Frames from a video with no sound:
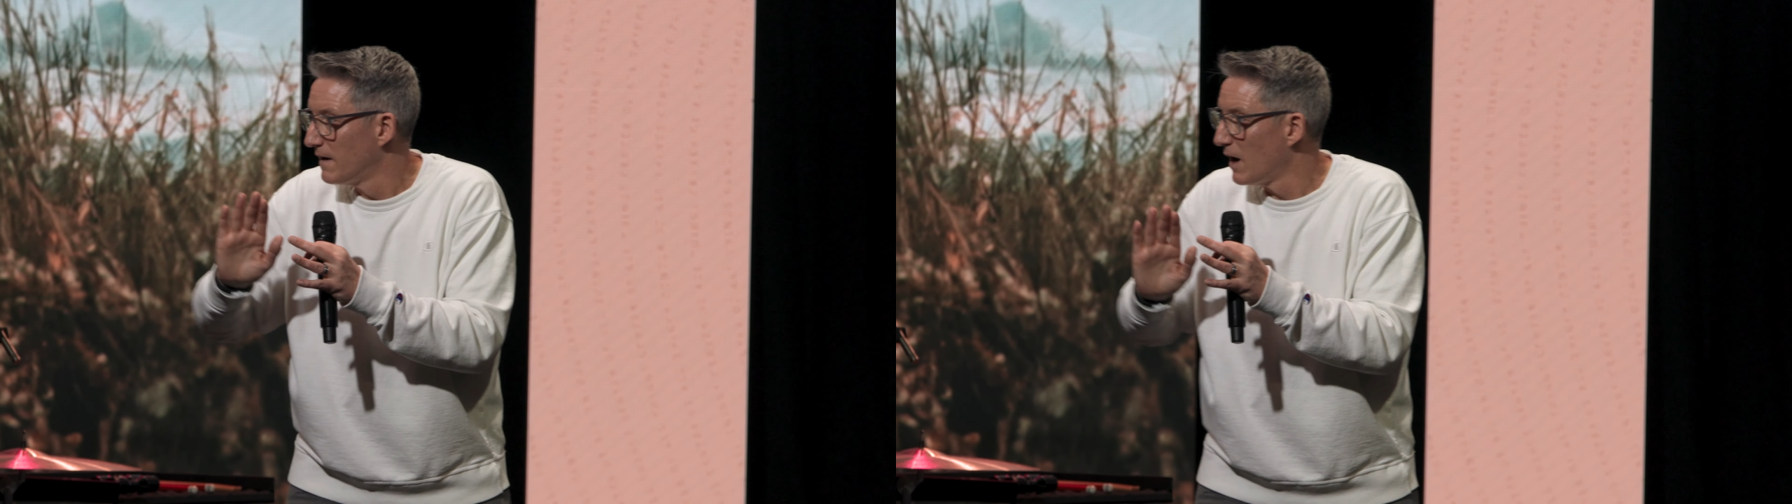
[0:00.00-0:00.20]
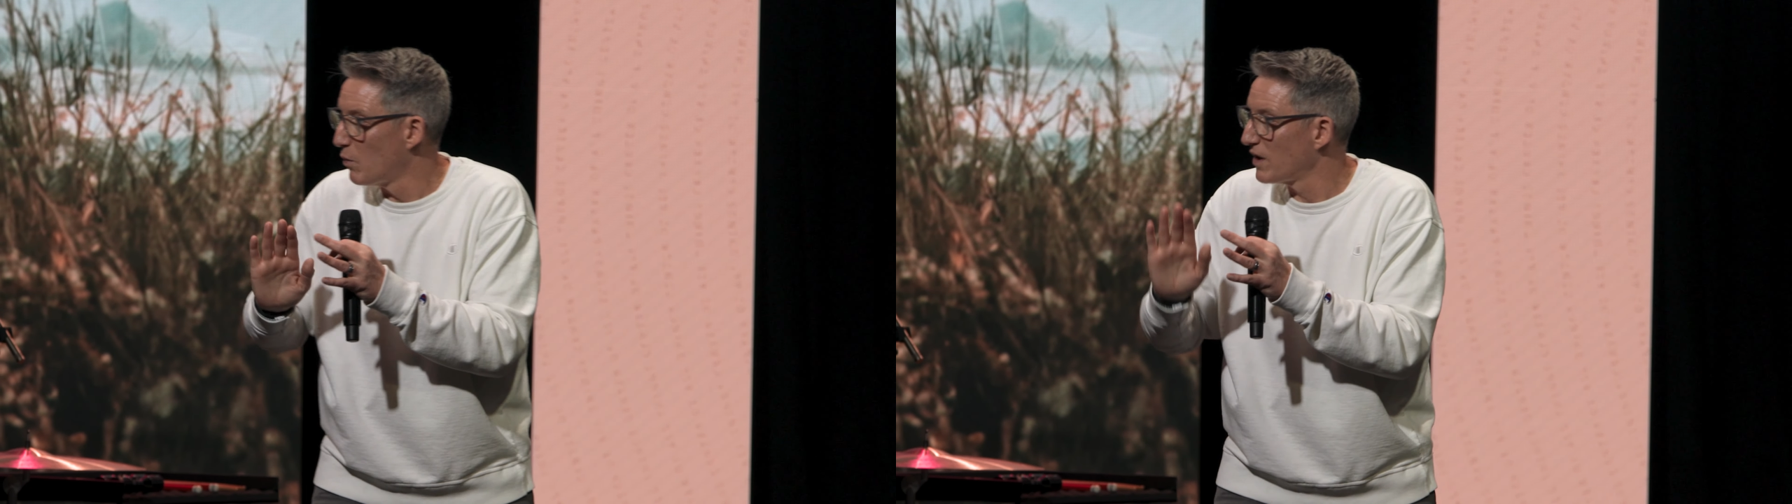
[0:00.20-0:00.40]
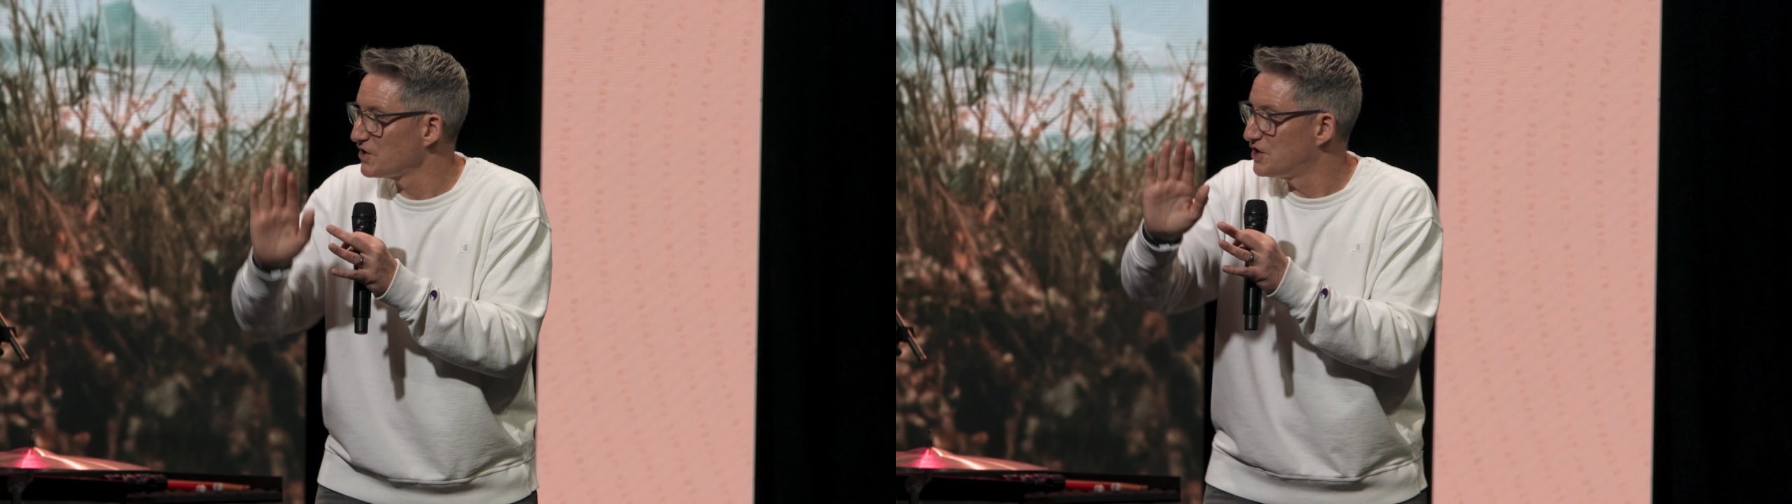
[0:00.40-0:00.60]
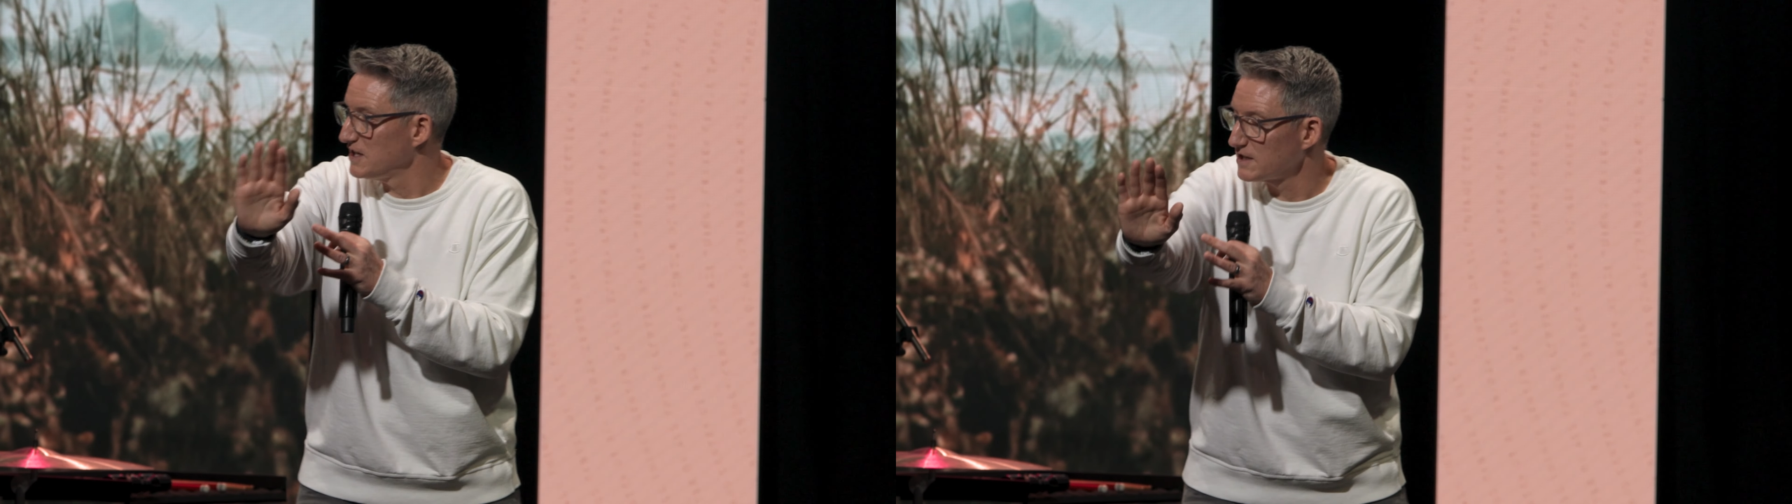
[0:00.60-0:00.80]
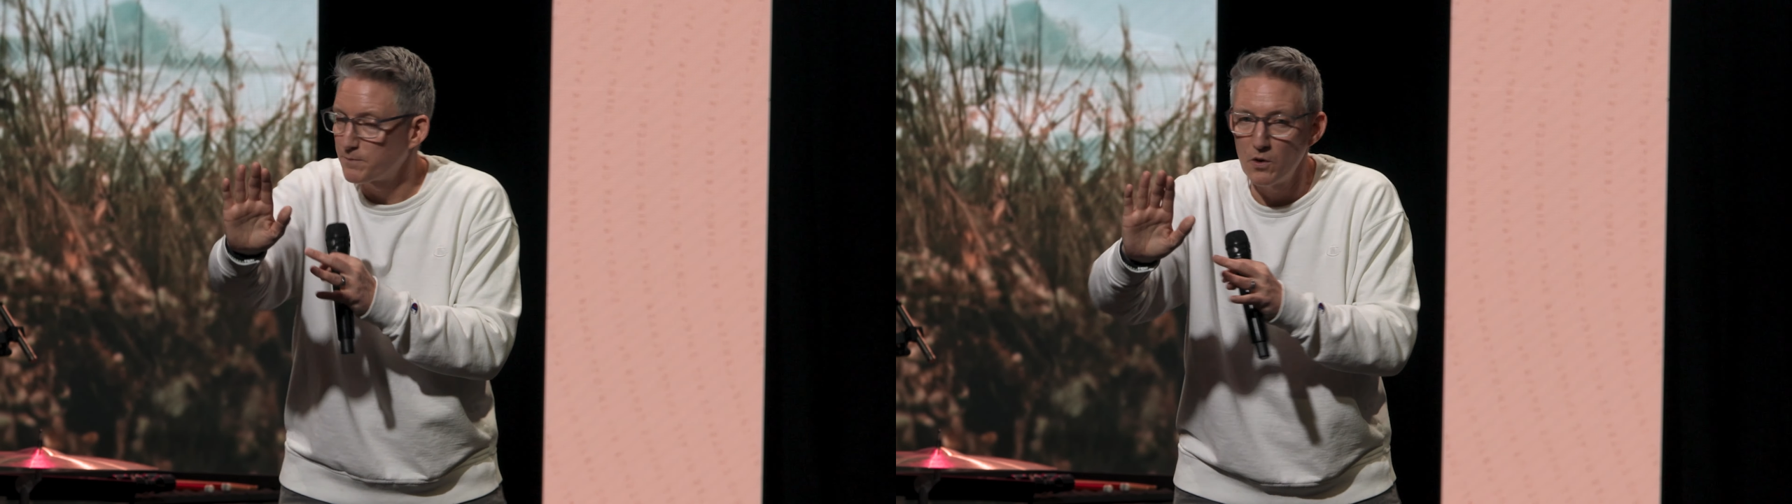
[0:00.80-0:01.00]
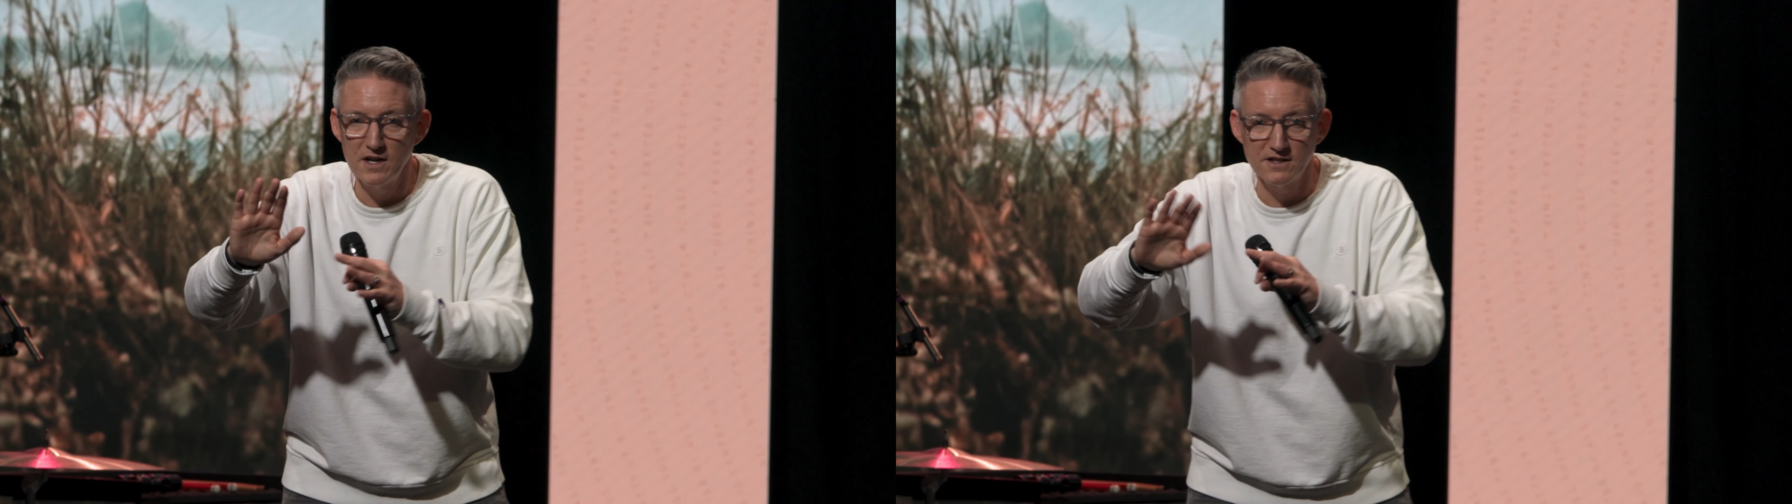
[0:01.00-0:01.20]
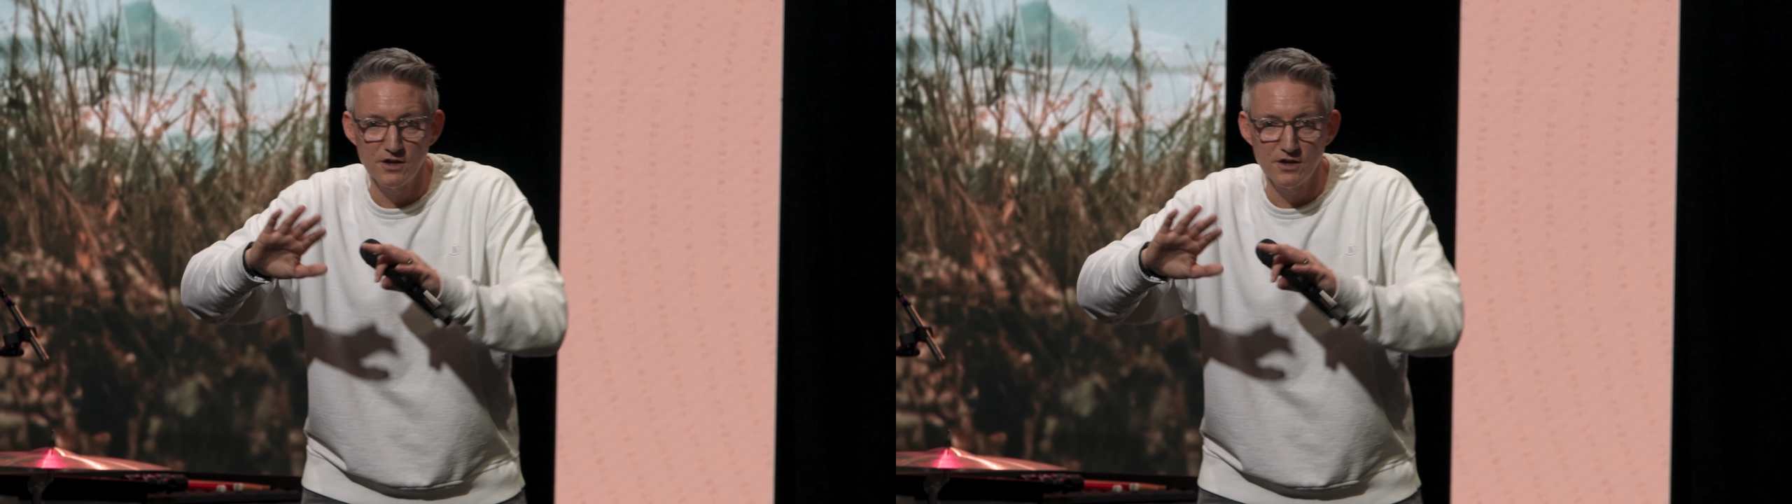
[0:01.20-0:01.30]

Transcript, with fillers: And what is Jesus pointing